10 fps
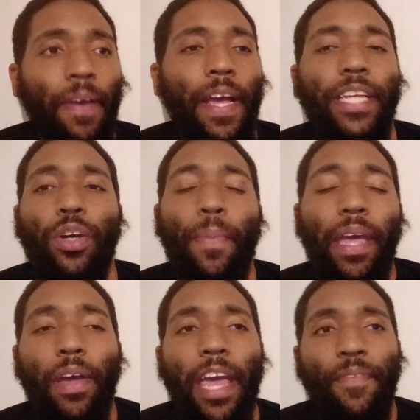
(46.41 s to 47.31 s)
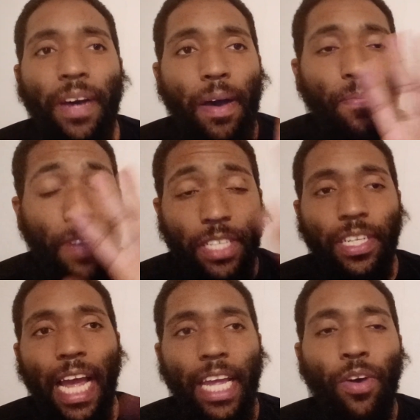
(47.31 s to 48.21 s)
to be if Fletcher,
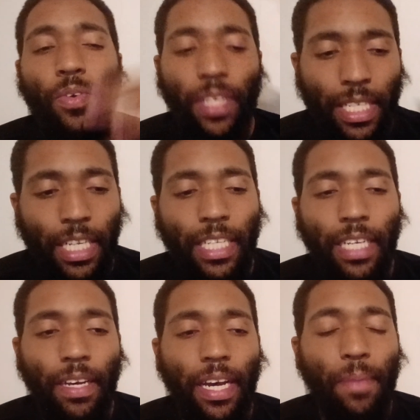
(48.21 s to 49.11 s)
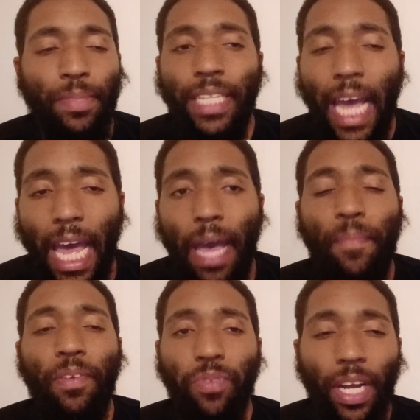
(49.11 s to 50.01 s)
like, he'll the
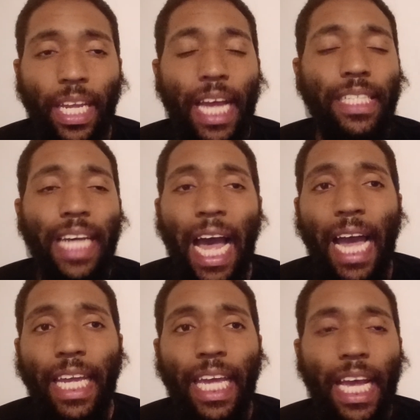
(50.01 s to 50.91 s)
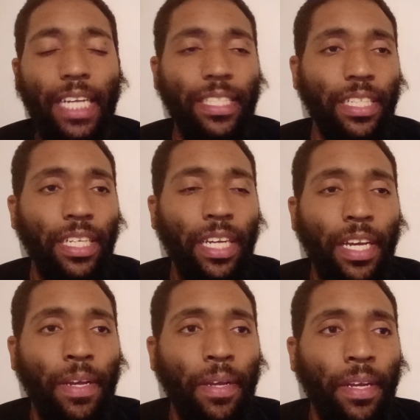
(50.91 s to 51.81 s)
jab, the front kicks, the high kicks,
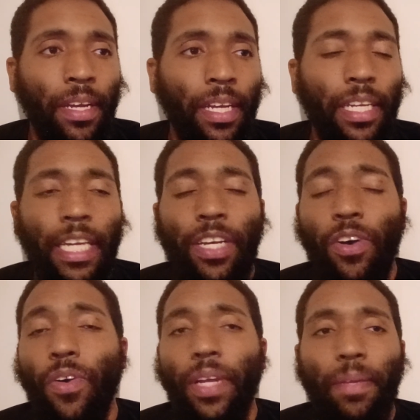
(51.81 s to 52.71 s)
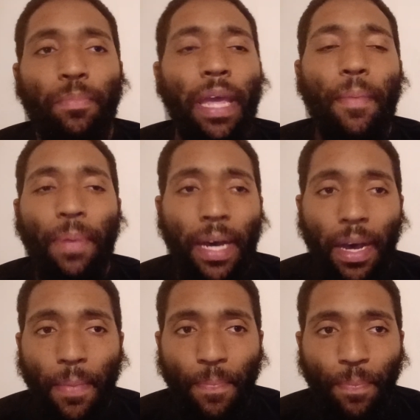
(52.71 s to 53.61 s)
you know, going to keep
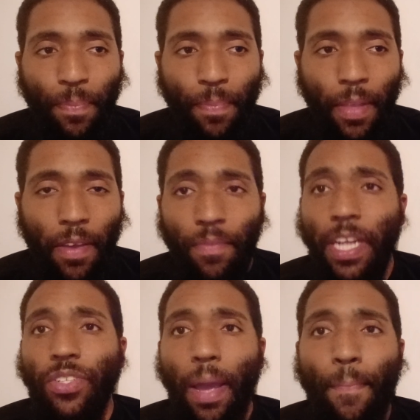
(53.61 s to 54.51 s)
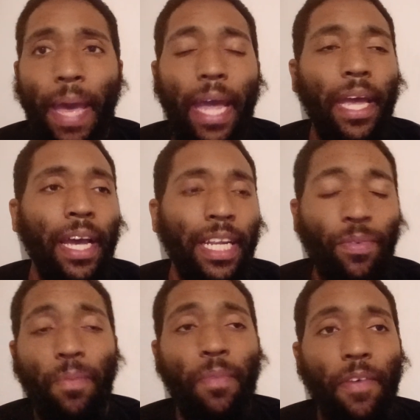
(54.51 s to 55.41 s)
Fletcher at bay.
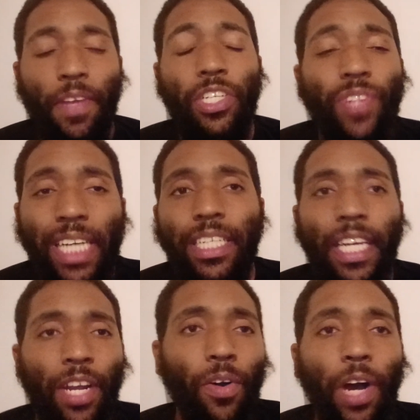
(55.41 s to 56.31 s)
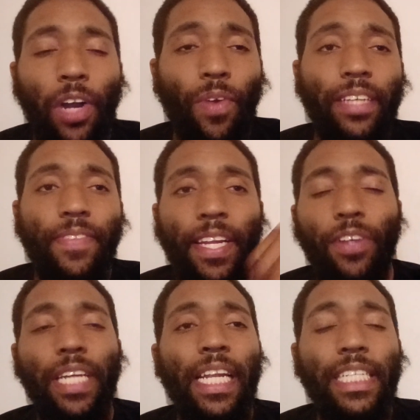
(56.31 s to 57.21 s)
And when Fletcher tries to, you know, aggressively
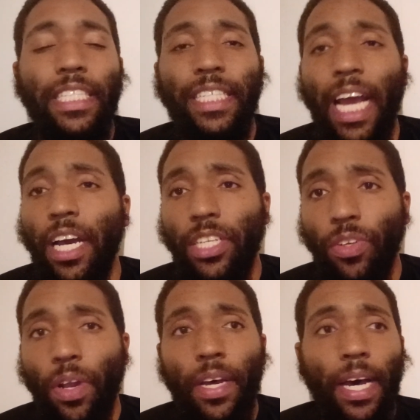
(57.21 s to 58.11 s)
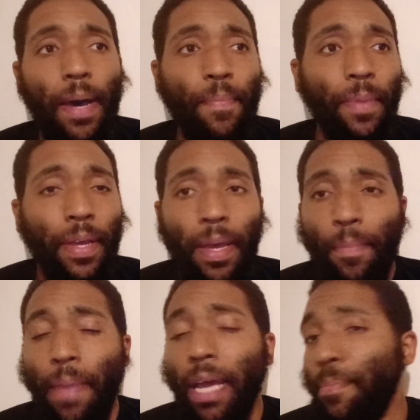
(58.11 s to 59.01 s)
close that distance, check hooks are going to
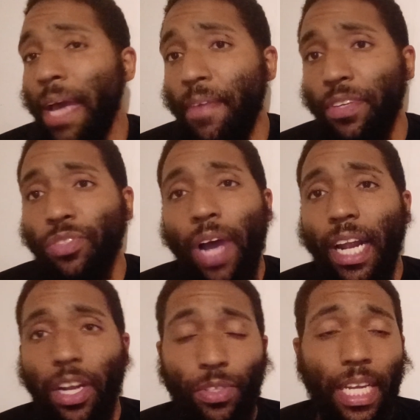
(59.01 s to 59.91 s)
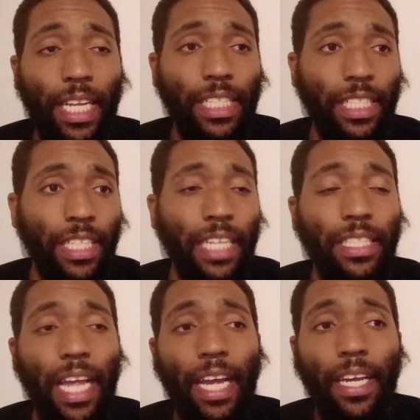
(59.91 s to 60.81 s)
make him pay for trying to close that distance.
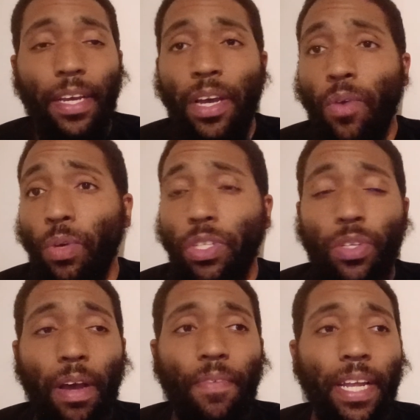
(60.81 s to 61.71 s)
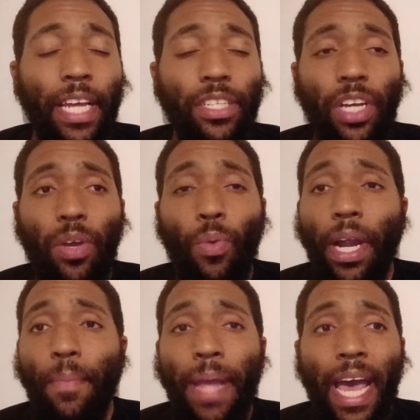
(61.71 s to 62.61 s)
That's like what he's going to do. I feel like he's going to start to wear
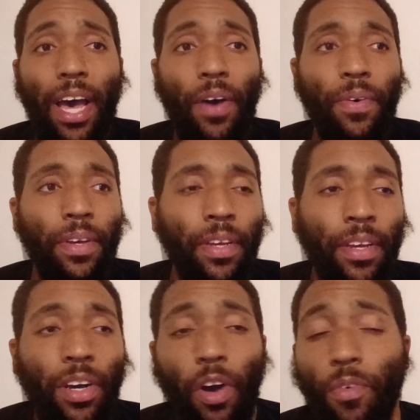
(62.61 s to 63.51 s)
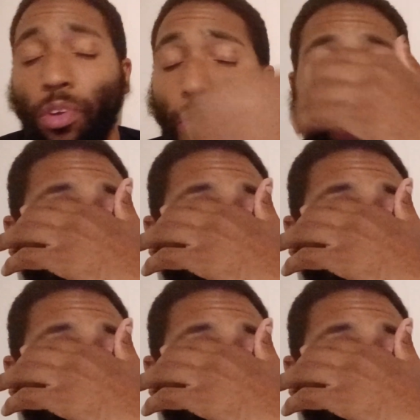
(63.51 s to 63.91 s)
him down over the course of the